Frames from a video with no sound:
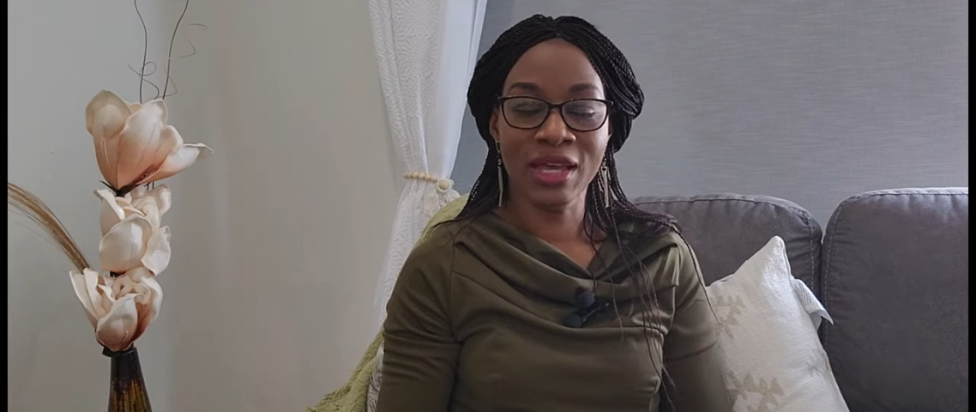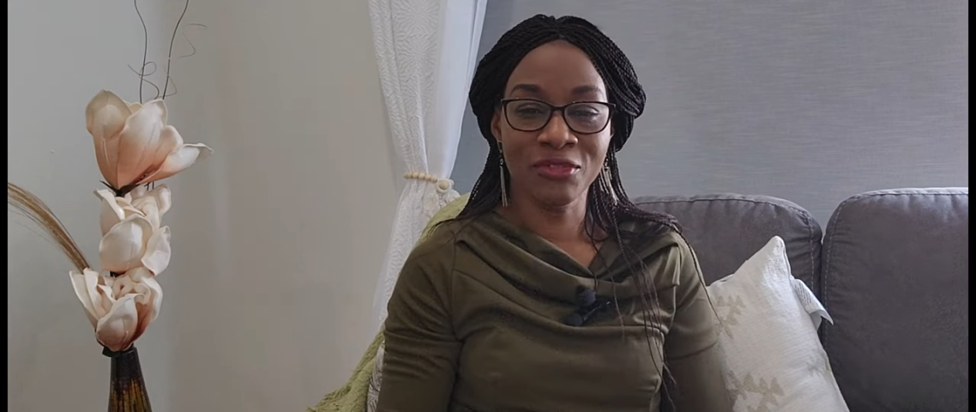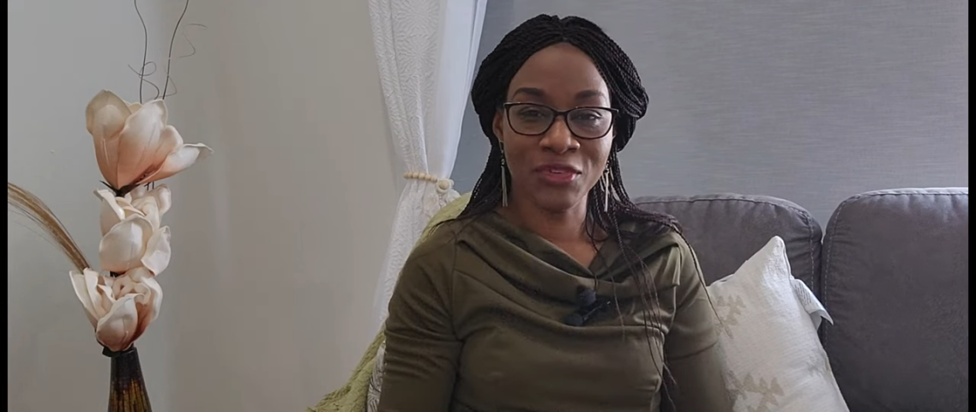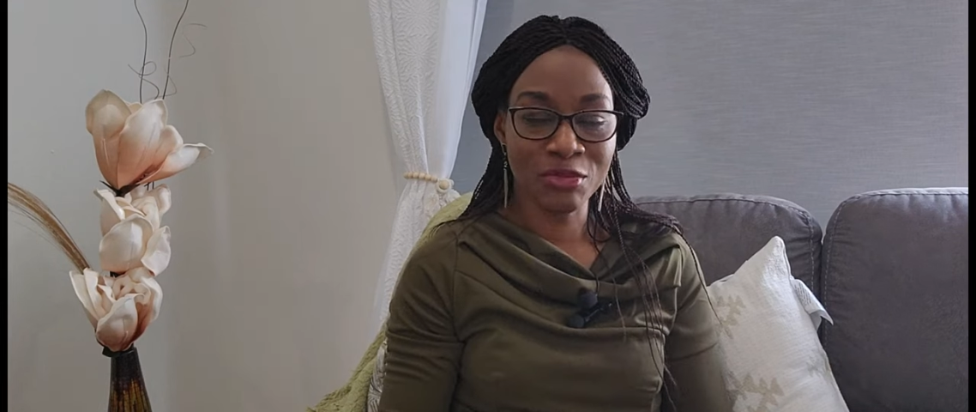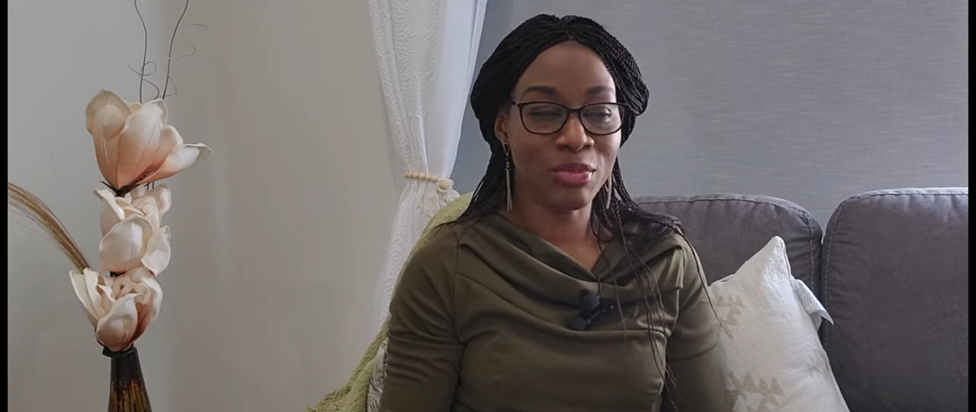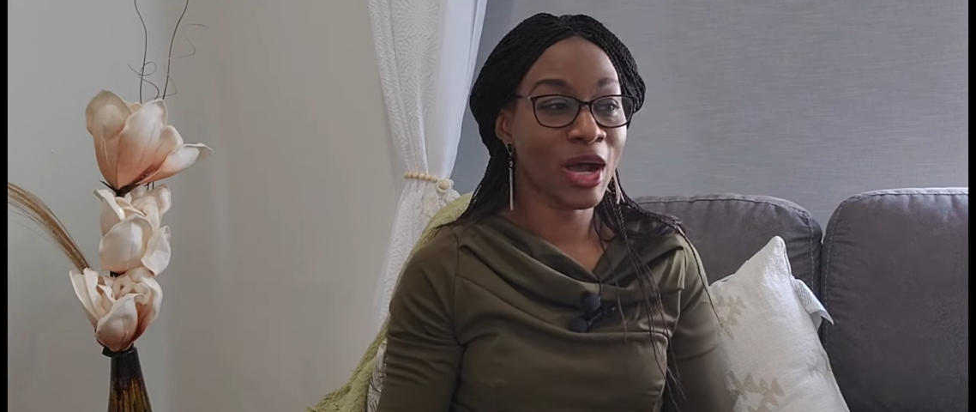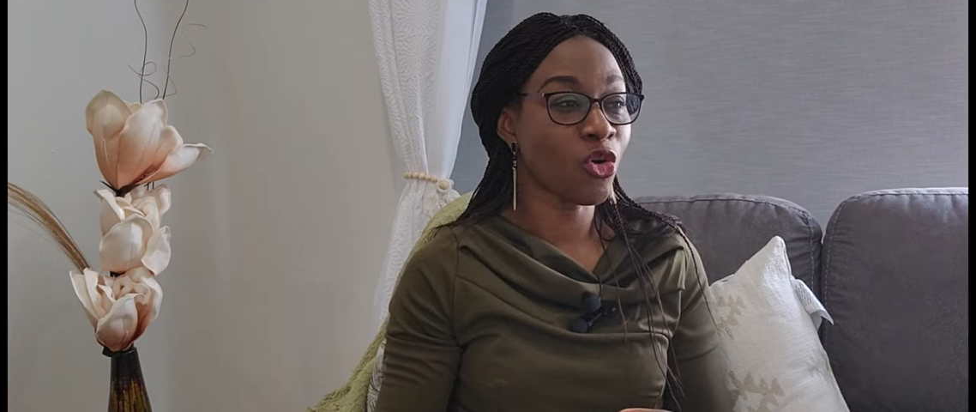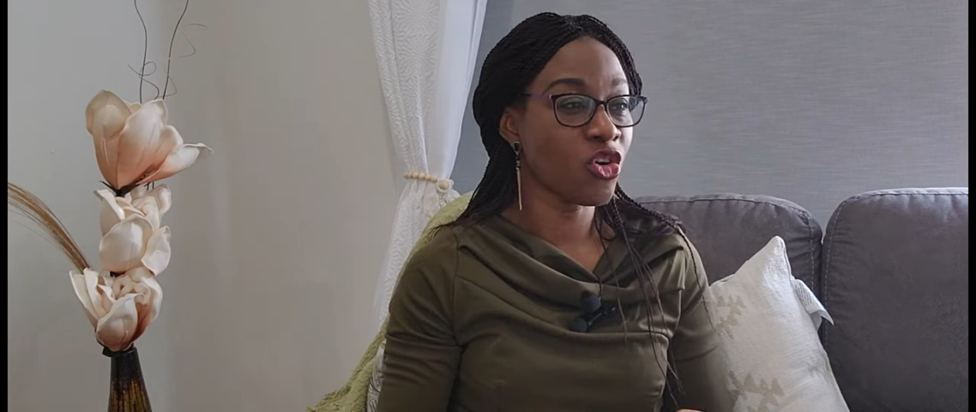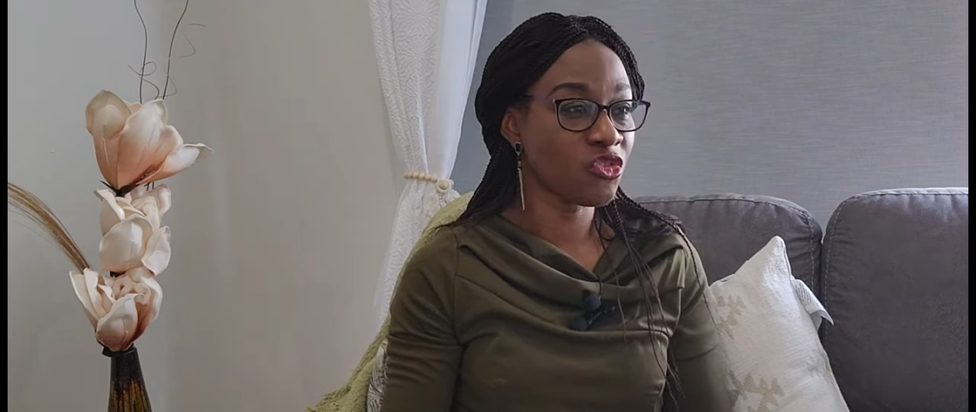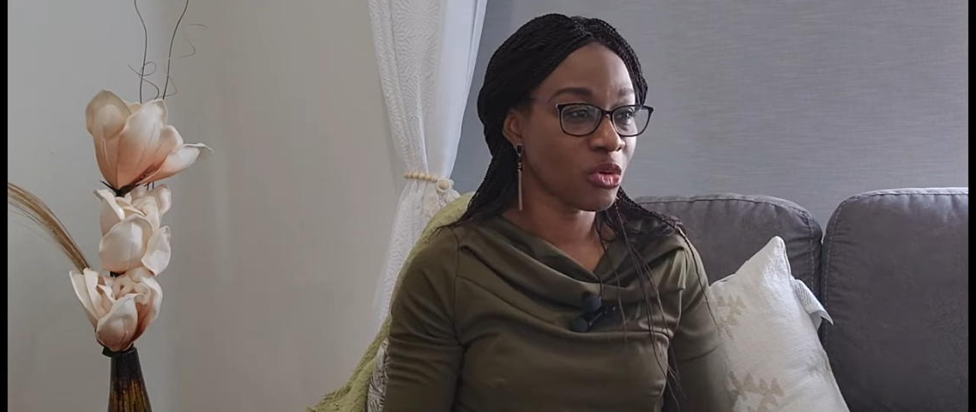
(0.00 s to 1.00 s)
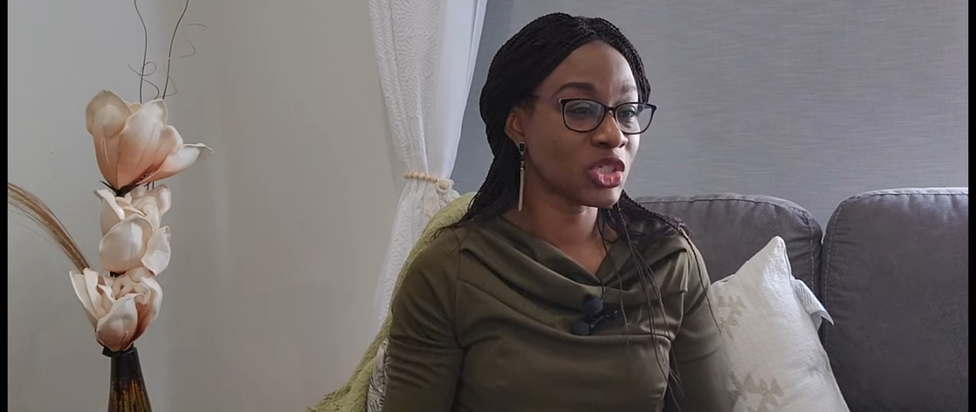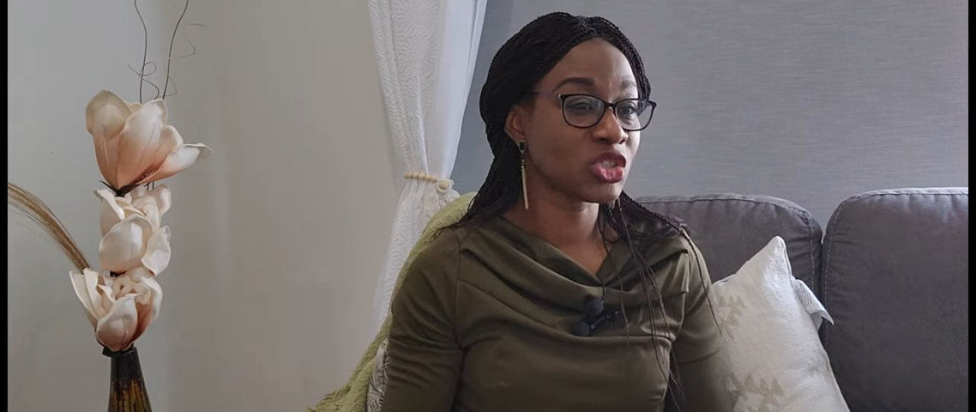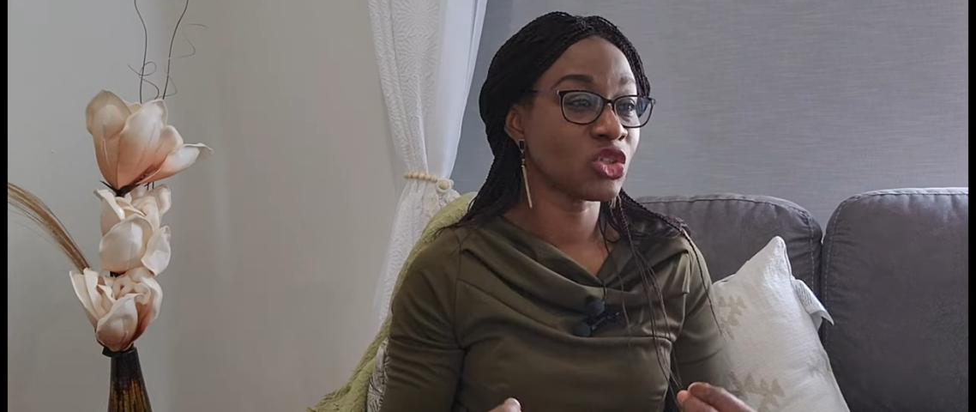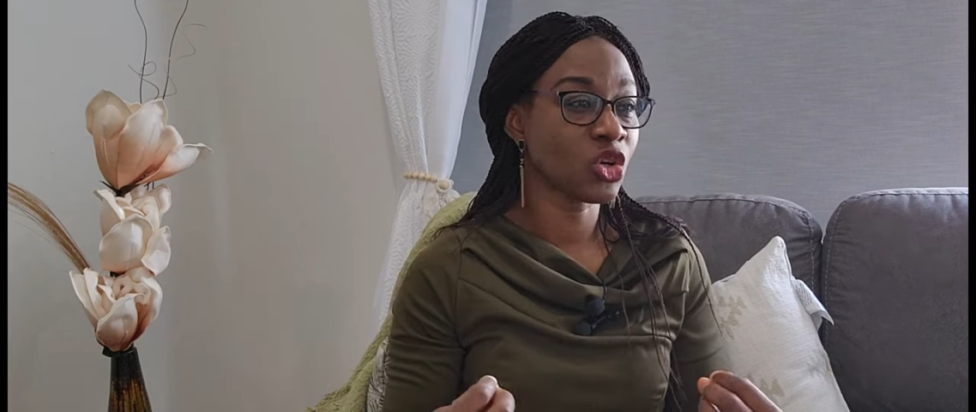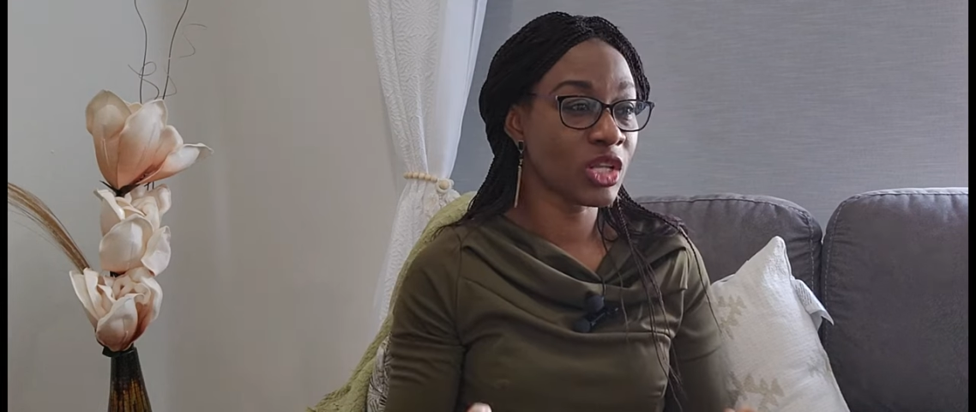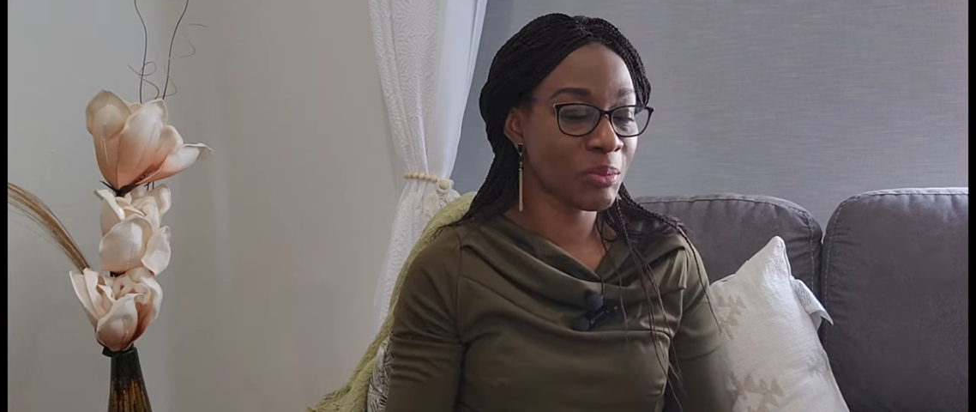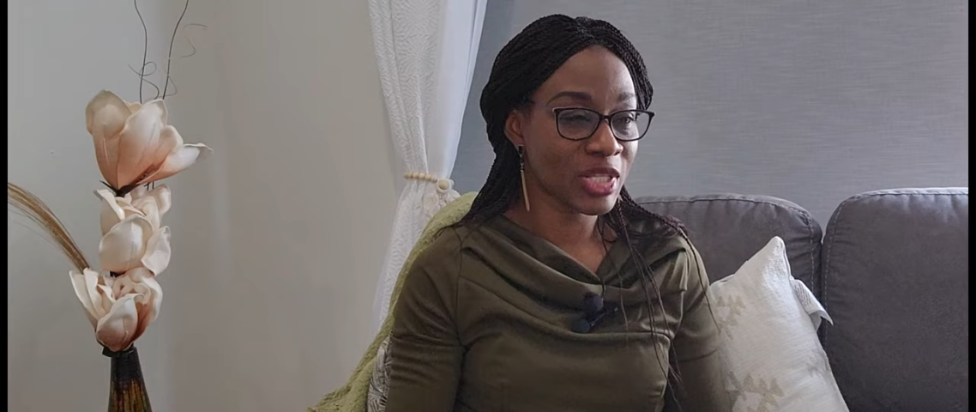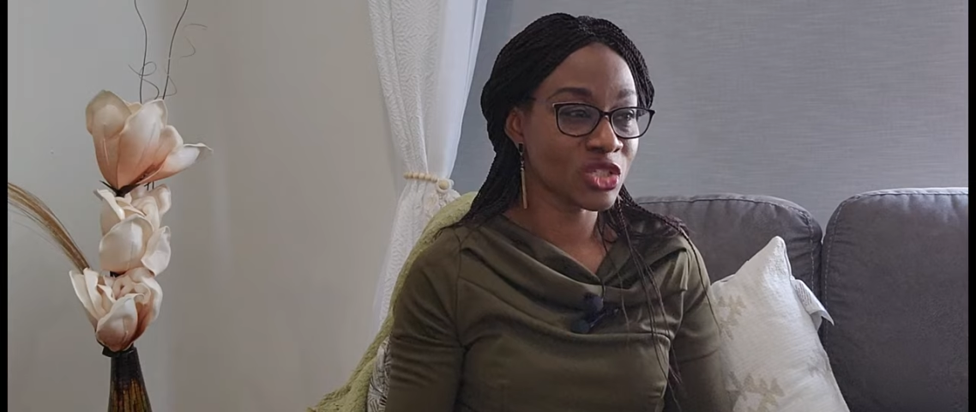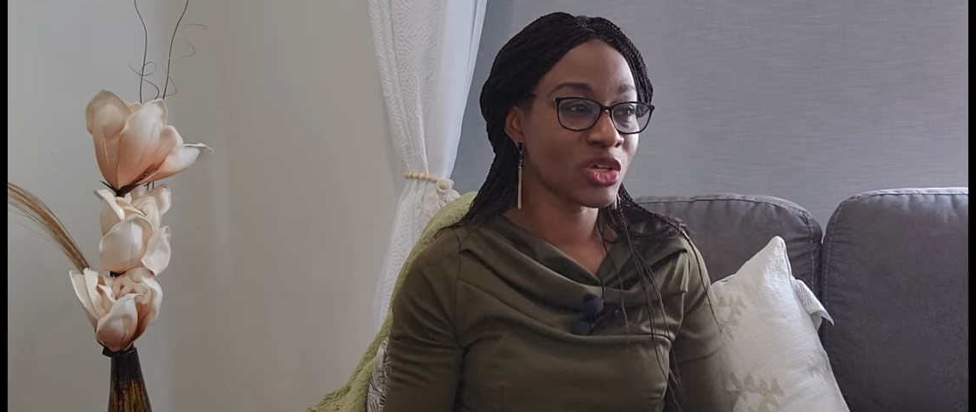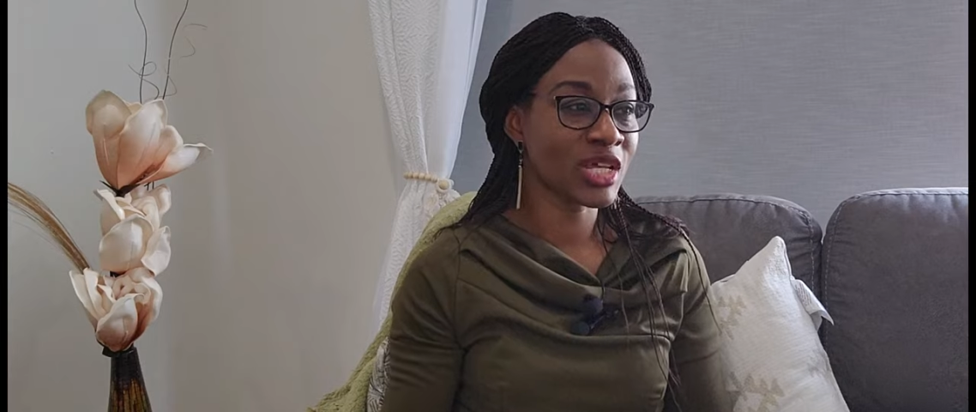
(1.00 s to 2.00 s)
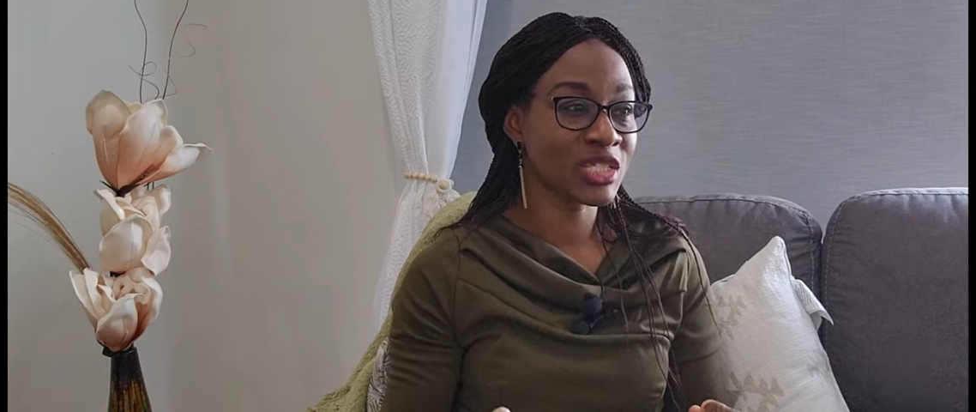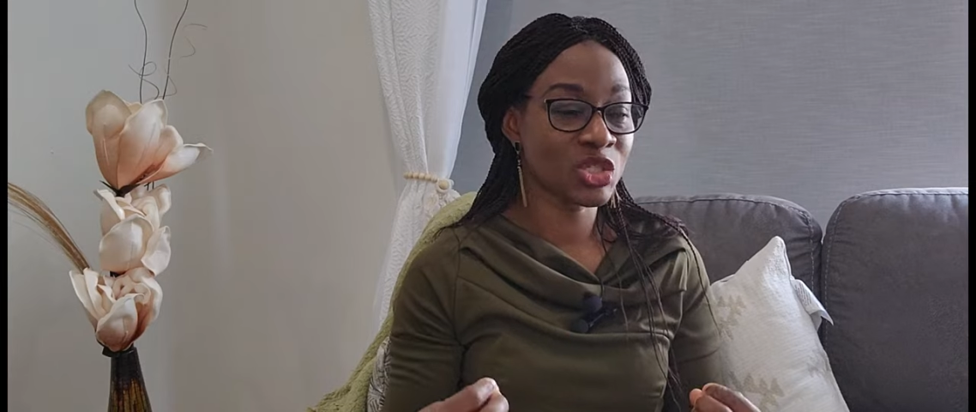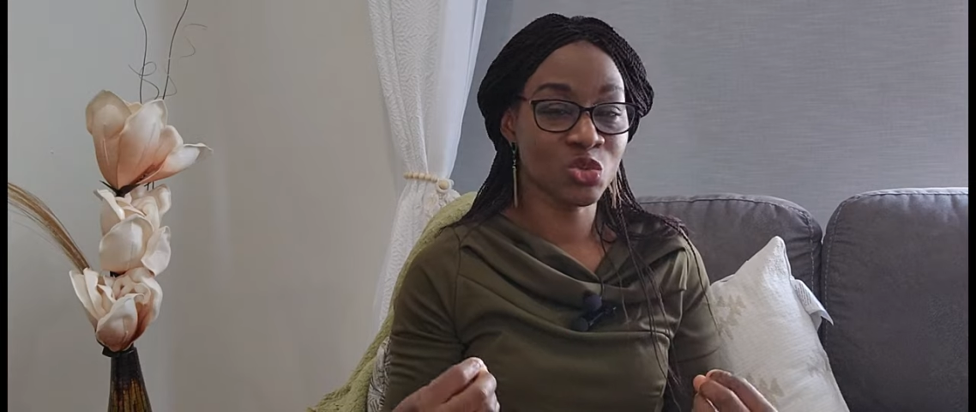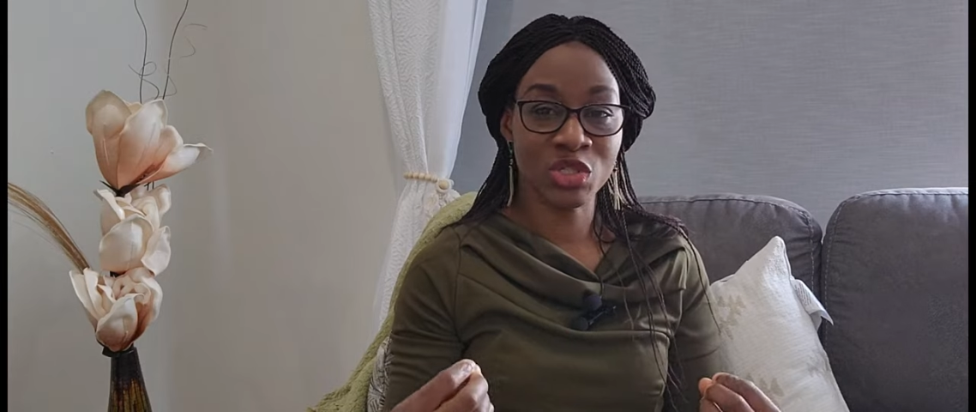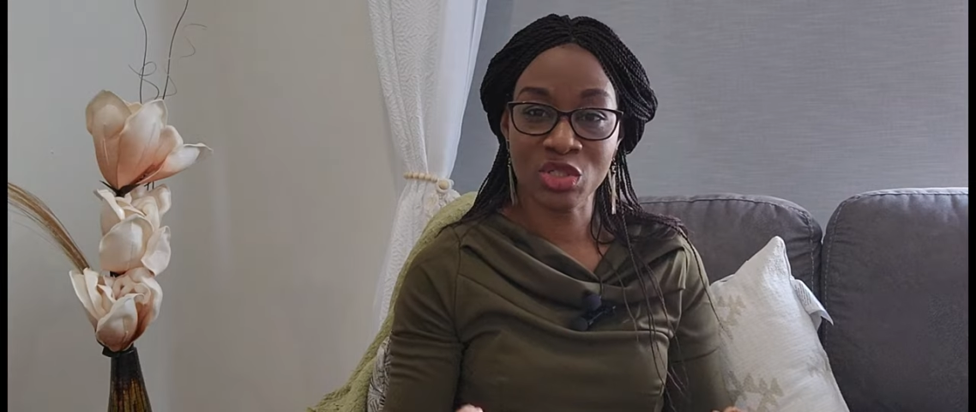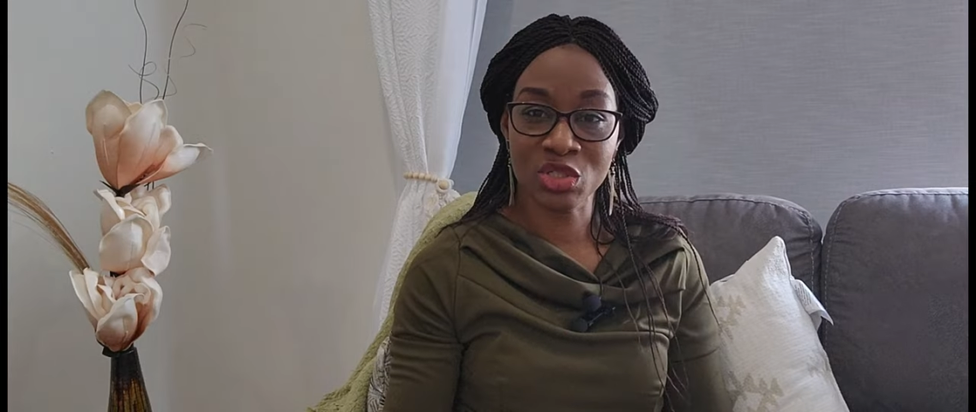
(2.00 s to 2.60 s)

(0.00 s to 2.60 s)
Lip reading: feedback or information on a particular situation,